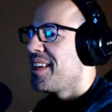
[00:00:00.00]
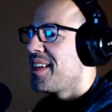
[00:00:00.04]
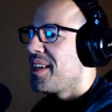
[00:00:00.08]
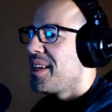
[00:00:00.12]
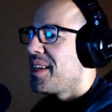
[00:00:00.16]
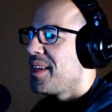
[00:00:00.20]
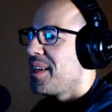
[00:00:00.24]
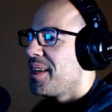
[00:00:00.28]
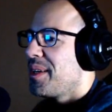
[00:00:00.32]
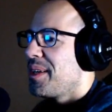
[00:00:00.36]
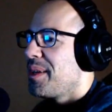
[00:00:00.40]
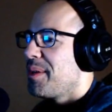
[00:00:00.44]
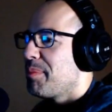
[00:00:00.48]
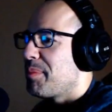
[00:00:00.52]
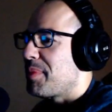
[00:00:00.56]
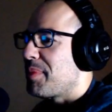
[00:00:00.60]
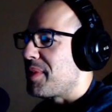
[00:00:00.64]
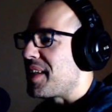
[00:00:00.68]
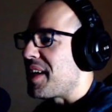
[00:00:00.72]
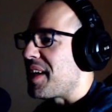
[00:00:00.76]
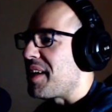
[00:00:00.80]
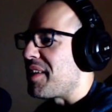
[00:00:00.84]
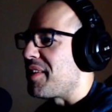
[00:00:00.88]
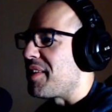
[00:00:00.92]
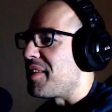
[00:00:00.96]
But now your
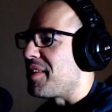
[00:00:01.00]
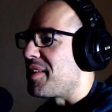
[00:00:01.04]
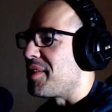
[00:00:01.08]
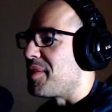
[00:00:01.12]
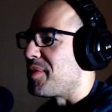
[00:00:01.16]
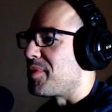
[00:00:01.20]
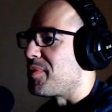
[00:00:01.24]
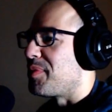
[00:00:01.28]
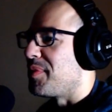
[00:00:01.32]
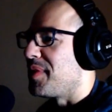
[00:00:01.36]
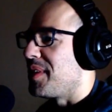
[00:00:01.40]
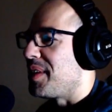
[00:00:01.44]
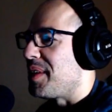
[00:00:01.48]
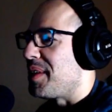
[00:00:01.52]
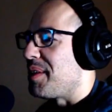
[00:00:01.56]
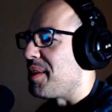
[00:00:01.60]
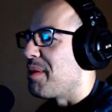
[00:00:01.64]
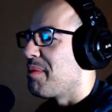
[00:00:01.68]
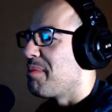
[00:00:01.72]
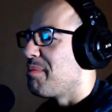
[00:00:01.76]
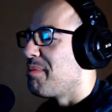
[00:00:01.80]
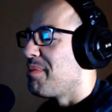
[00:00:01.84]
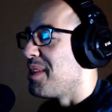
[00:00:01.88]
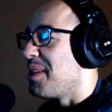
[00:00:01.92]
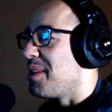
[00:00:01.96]
nose really
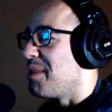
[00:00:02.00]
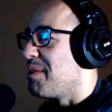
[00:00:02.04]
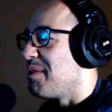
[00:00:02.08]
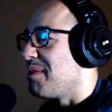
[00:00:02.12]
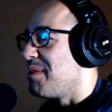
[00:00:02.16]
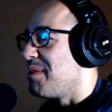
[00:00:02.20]
blows.